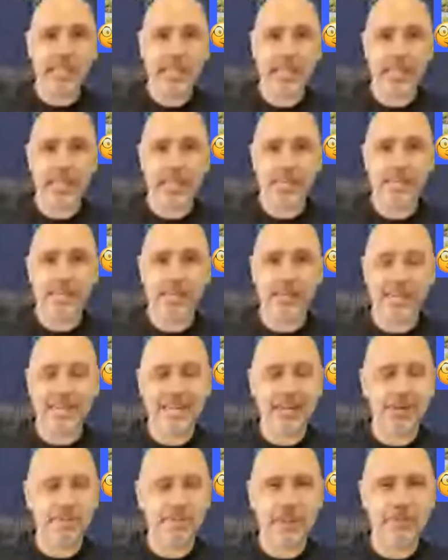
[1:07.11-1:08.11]
And I
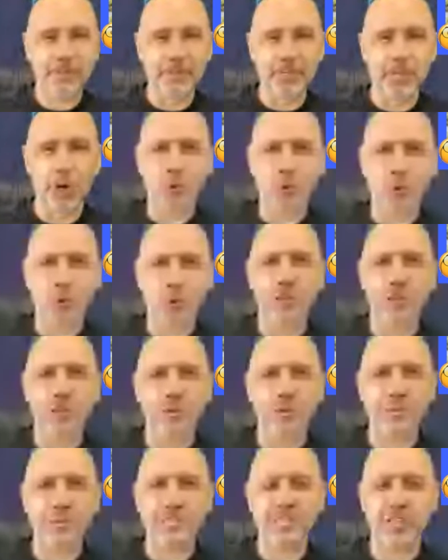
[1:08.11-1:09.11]
hear people in
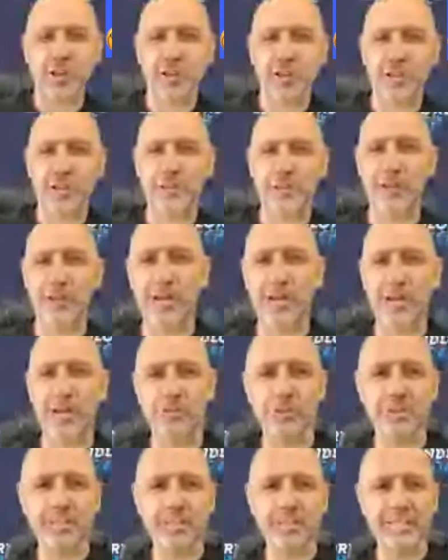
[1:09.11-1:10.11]
Oklahoma talk about
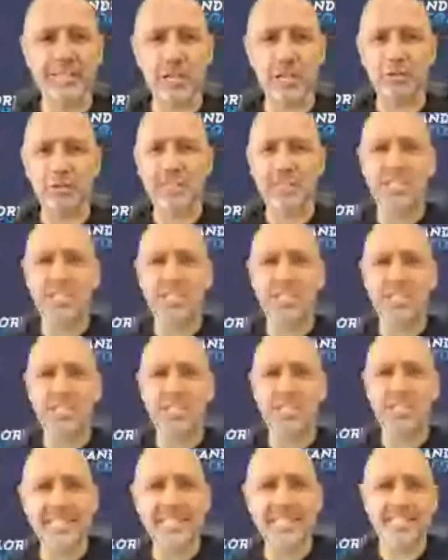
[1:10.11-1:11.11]
how, you know,
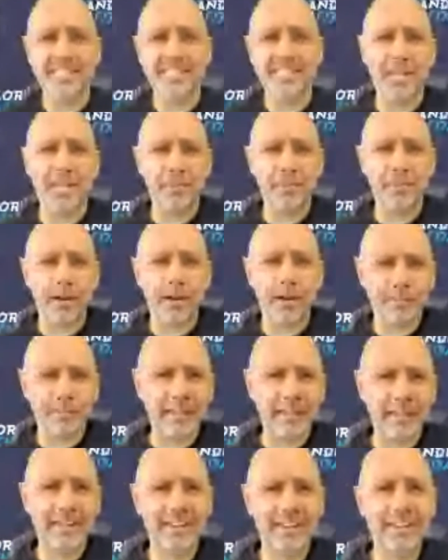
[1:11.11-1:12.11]
chilly it gets down there.
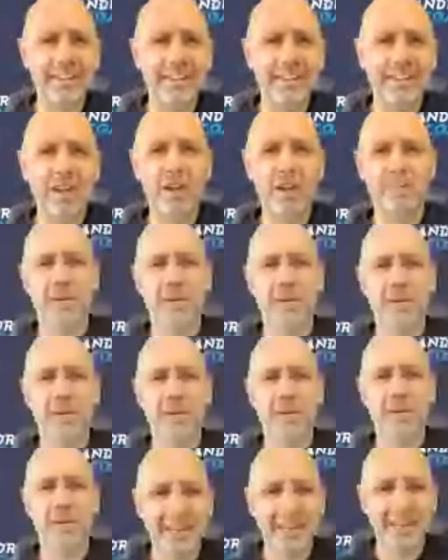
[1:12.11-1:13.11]
Like, come
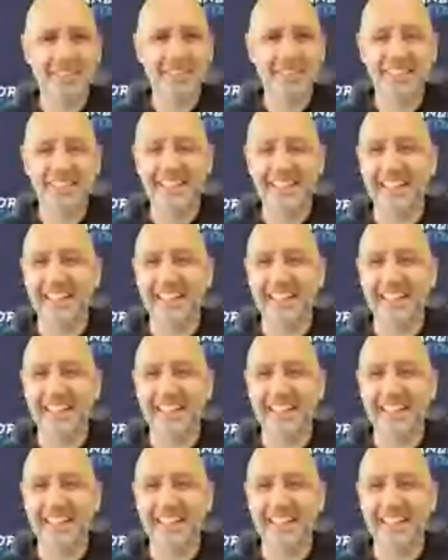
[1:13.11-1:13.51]
on, man.